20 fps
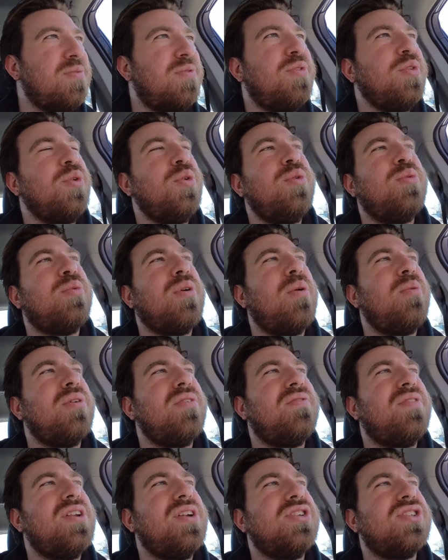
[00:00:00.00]
food while
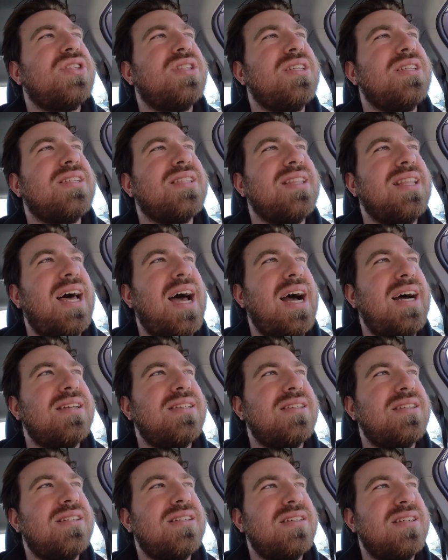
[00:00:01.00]
we finish this
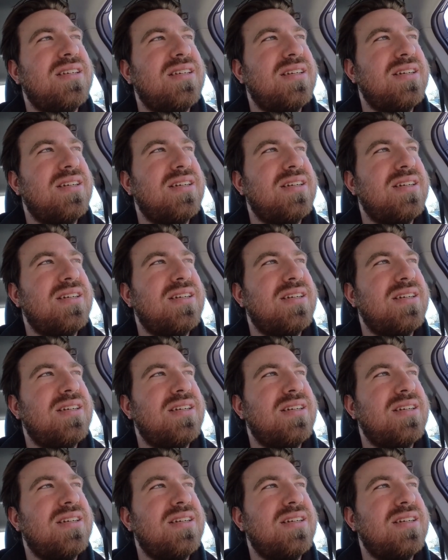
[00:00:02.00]
last